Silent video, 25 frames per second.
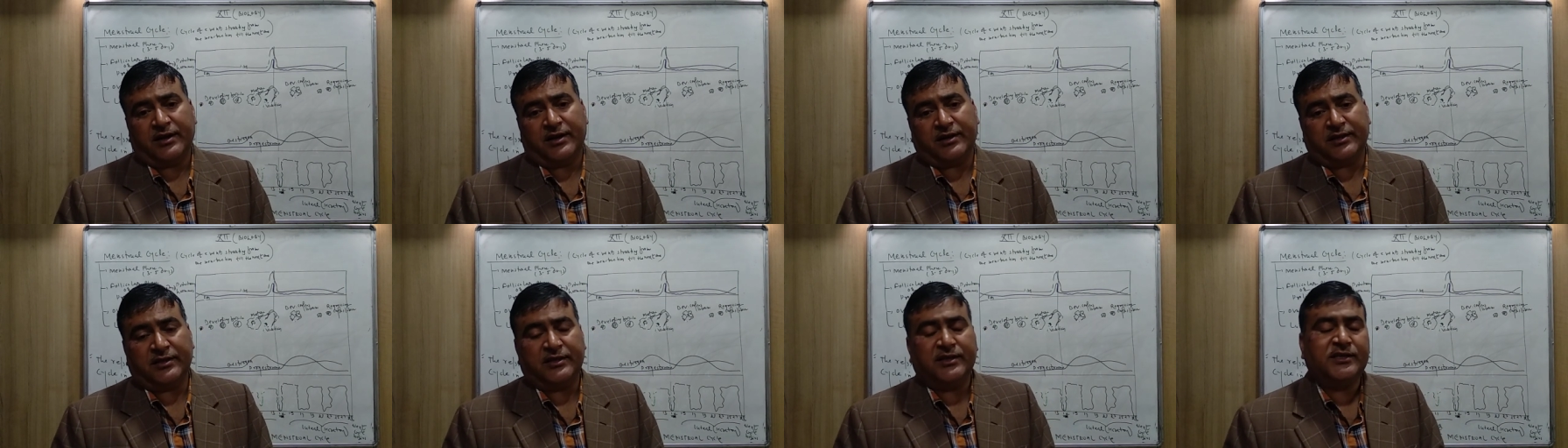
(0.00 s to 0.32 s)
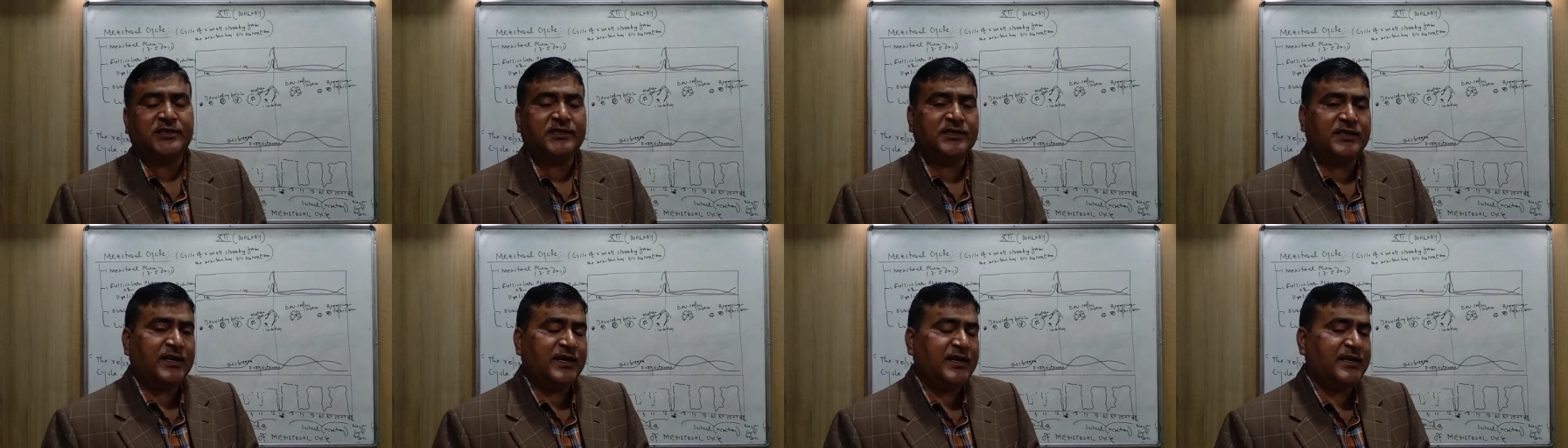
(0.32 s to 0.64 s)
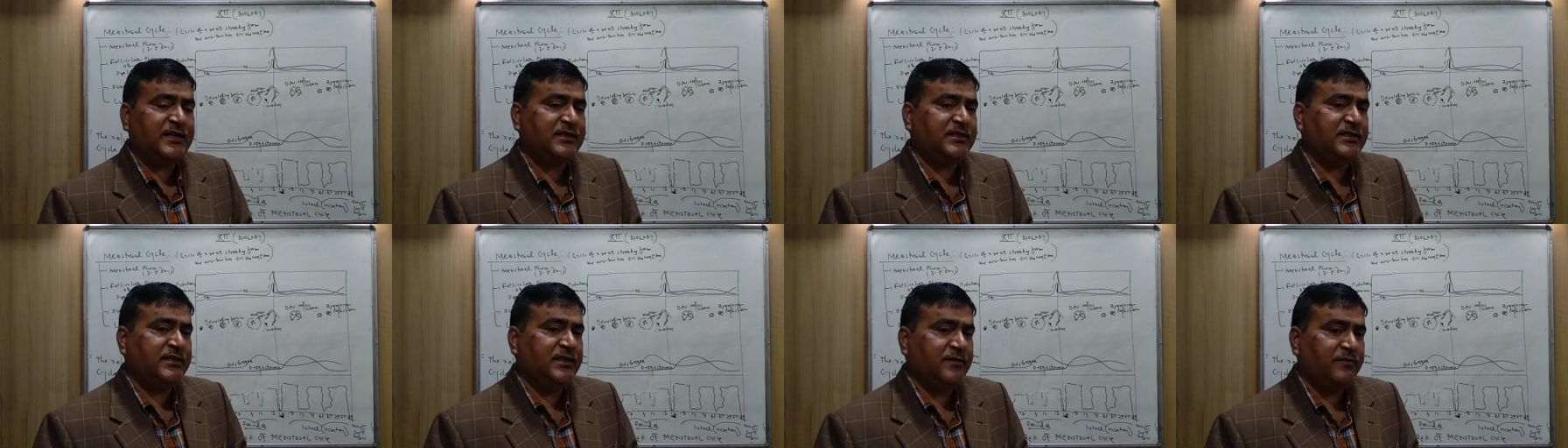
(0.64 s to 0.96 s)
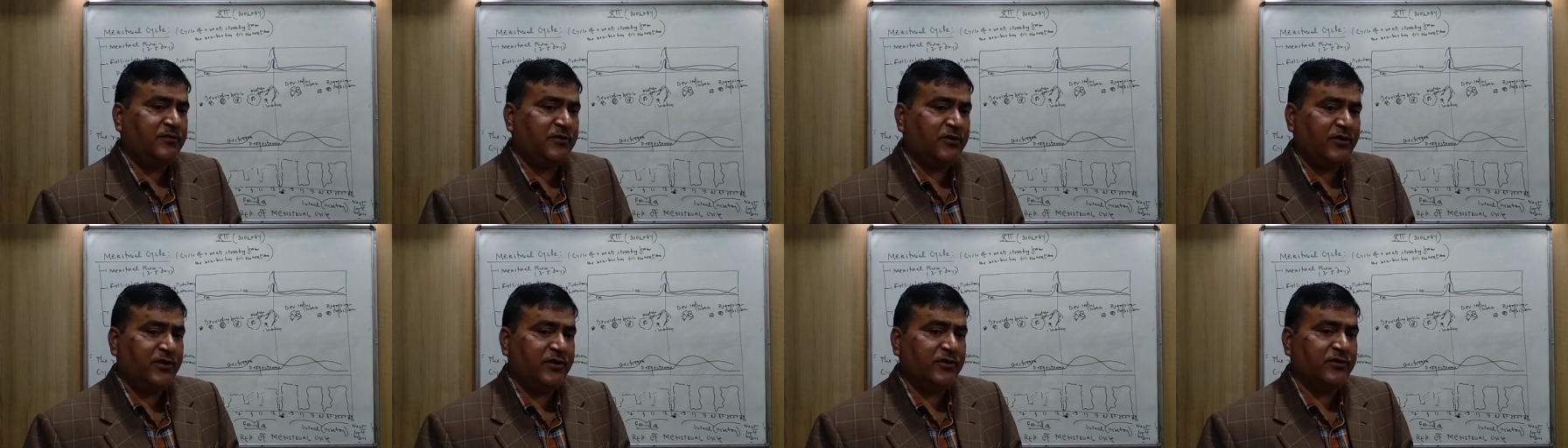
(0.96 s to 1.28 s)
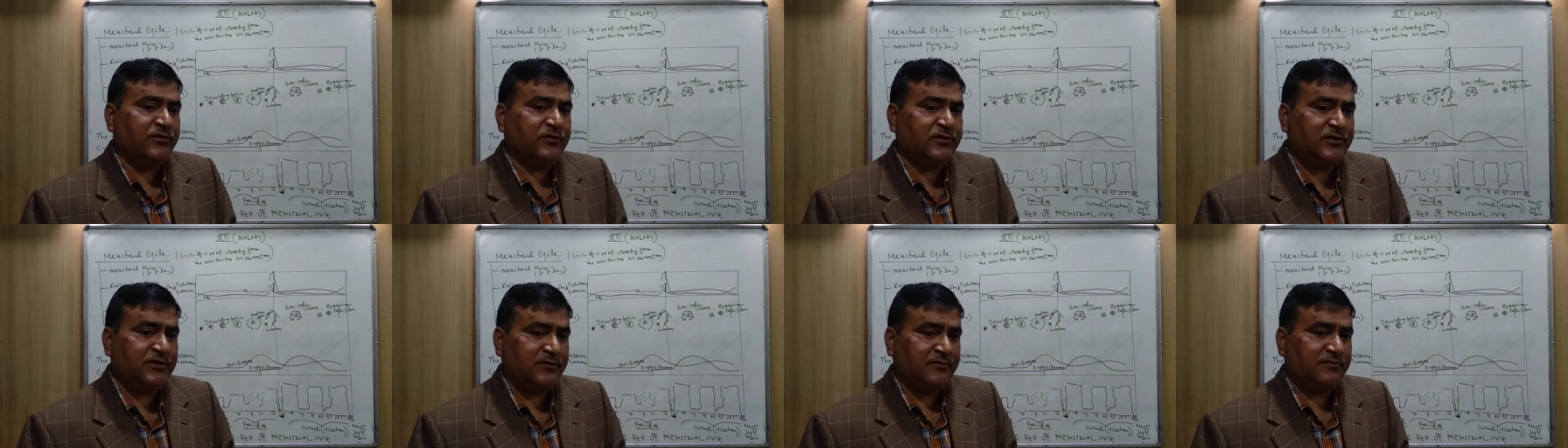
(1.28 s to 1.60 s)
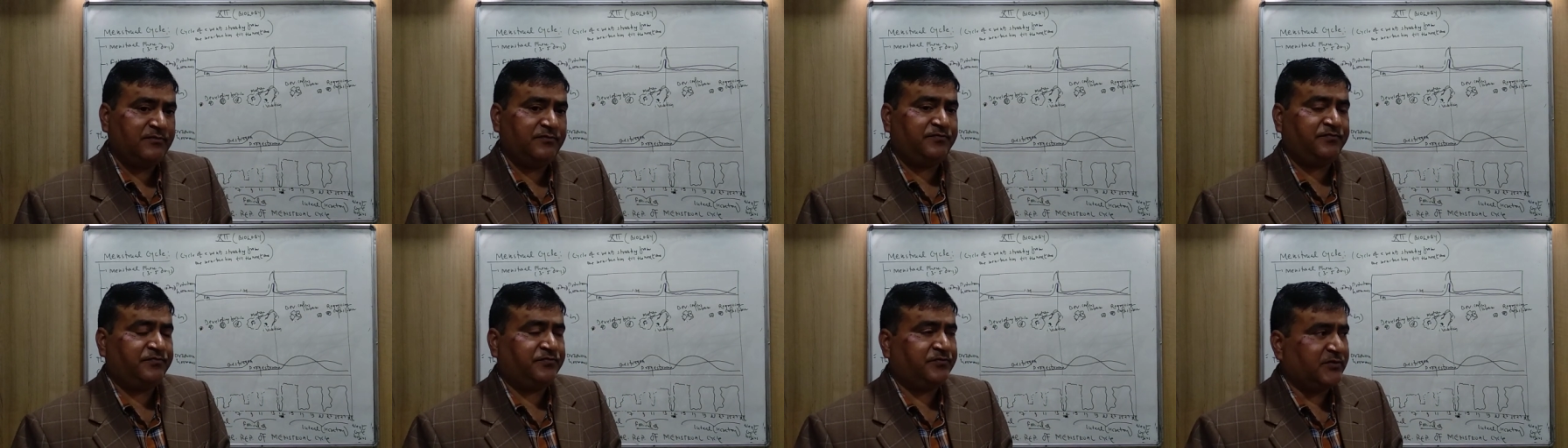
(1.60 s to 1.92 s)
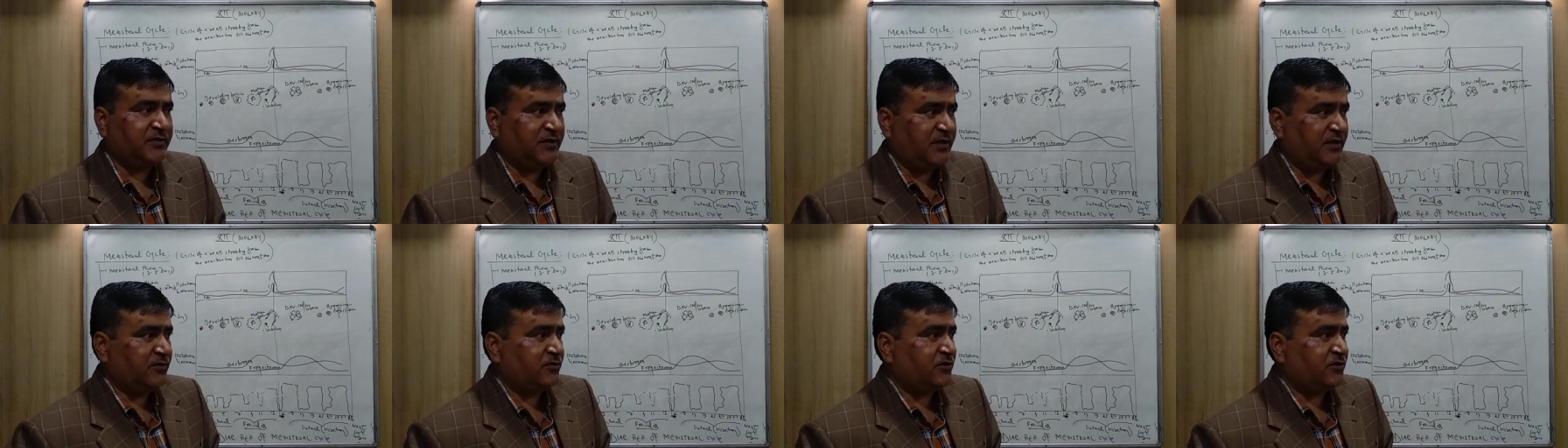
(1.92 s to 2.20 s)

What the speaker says: These glands, they produce the